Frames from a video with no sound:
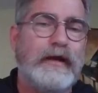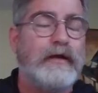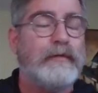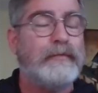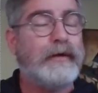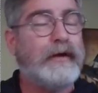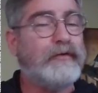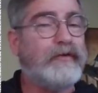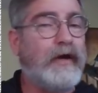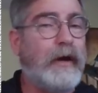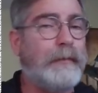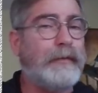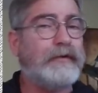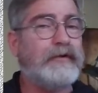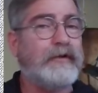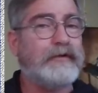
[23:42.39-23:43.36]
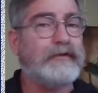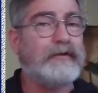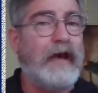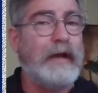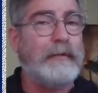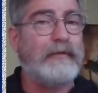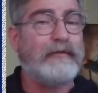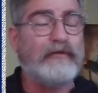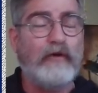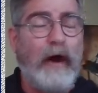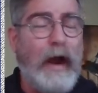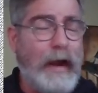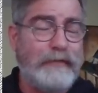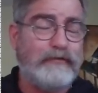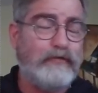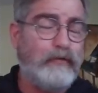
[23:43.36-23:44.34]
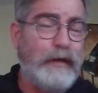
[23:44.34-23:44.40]
Because up until the time of
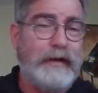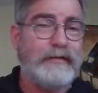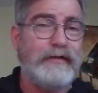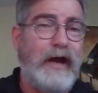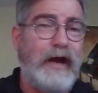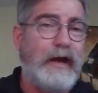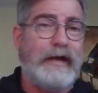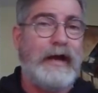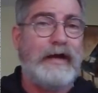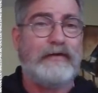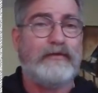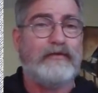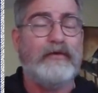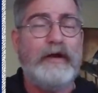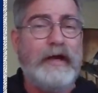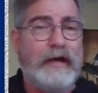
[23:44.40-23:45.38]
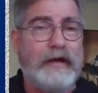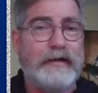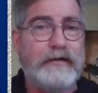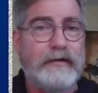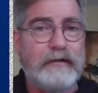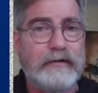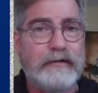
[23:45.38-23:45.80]
Christ, we had not gotten rid